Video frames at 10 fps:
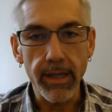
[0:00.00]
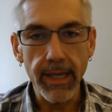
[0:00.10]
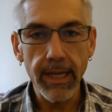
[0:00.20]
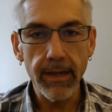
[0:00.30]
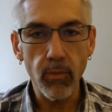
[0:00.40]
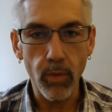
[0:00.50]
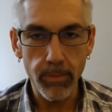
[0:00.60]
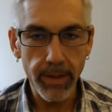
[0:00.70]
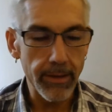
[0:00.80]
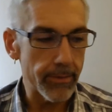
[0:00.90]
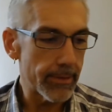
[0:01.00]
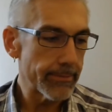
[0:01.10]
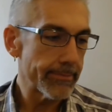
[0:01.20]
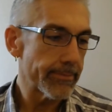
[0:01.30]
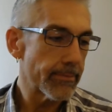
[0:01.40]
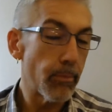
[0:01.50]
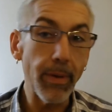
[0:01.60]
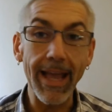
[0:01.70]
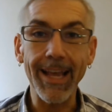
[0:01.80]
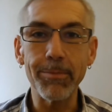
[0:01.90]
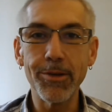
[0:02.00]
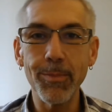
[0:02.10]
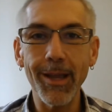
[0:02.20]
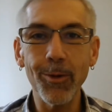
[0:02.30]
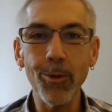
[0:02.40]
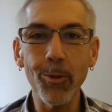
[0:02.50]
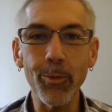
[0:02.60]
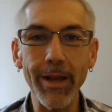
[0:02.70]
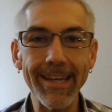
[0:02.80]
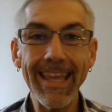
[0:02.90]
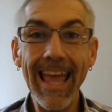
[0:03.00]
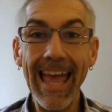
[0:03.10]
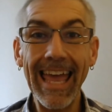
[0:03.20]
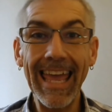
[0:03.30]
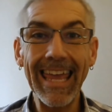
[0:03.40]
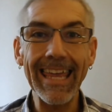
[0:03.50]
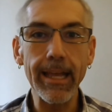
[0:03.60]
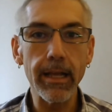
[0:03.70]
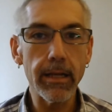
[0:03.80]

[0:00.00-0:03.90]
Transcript: gain of 1 pound. Back up to my goal weight. Yay!